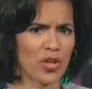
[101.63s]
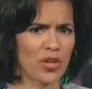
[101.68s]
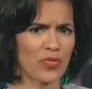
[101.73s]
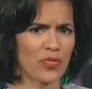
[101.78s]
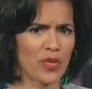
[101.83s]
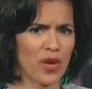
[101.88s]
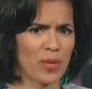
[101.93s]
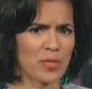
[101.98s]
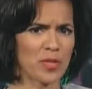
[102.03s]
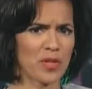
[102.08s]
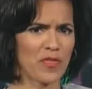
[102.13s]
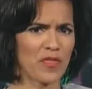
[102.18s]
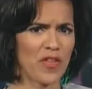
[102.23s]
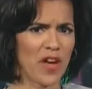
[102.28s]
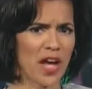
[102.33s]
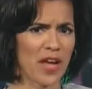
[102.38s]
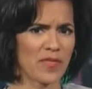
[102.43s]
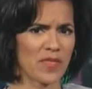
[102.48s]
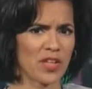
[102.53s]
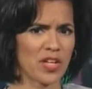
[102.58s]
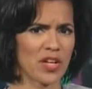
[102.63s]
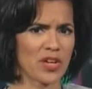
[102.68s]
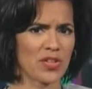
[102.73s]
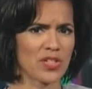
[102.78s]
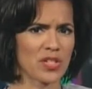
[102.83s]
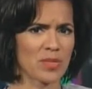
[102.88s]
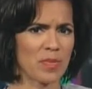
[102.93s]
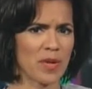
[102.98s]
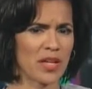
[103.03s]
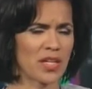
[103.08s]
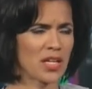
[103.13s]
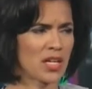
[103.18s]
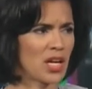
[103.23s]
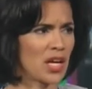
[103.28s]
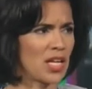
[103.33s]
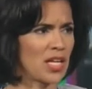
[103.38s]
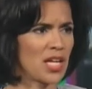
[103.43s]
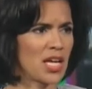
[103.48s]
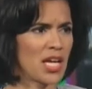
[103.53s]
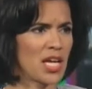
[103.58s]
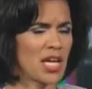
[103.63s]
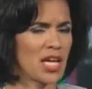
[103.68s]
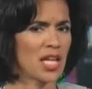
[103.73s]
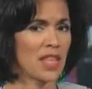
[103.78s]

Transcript: good for up to 5 years, depending on